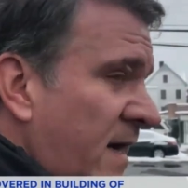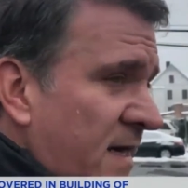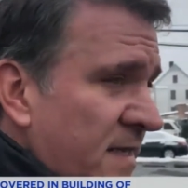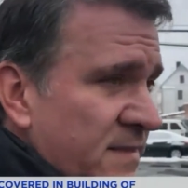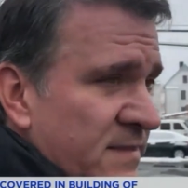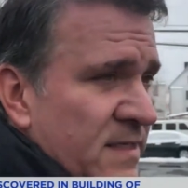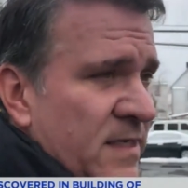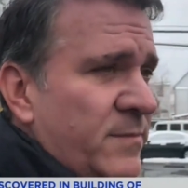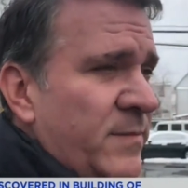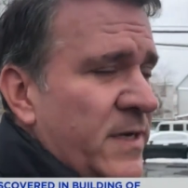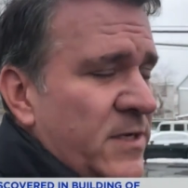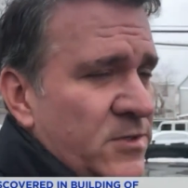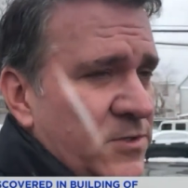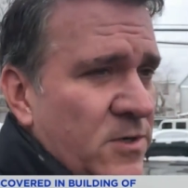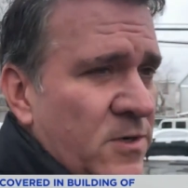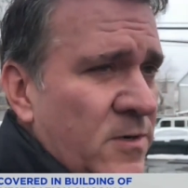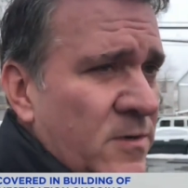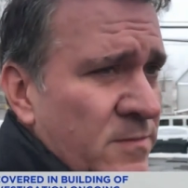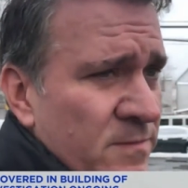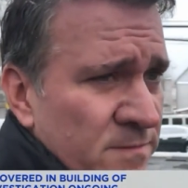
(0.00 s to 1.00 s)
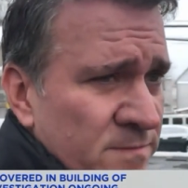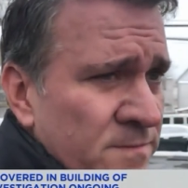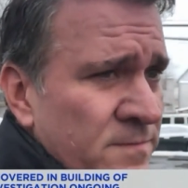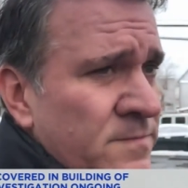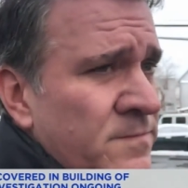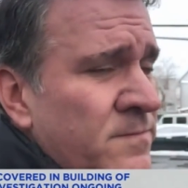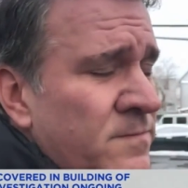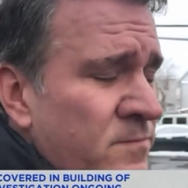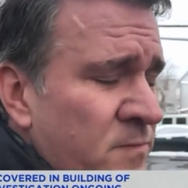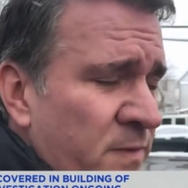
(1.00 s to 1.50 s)
Edison and make sure
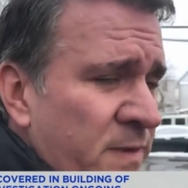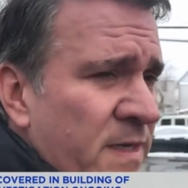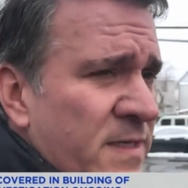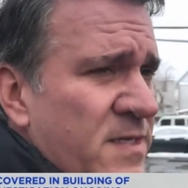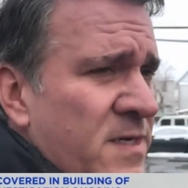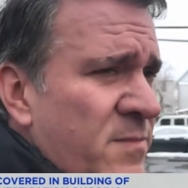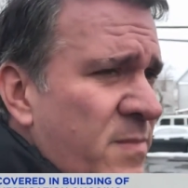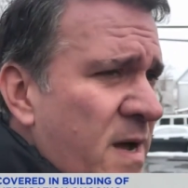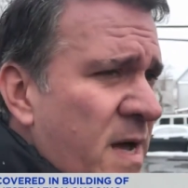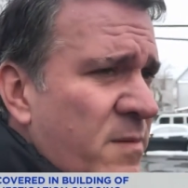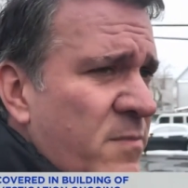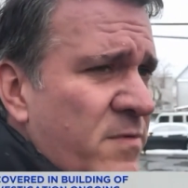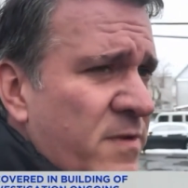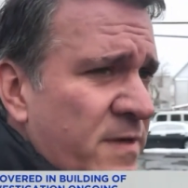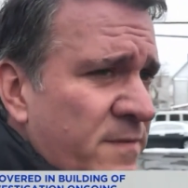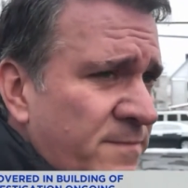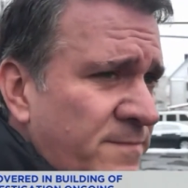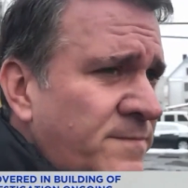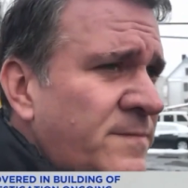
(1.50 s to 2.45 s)
we get to the bottom of it.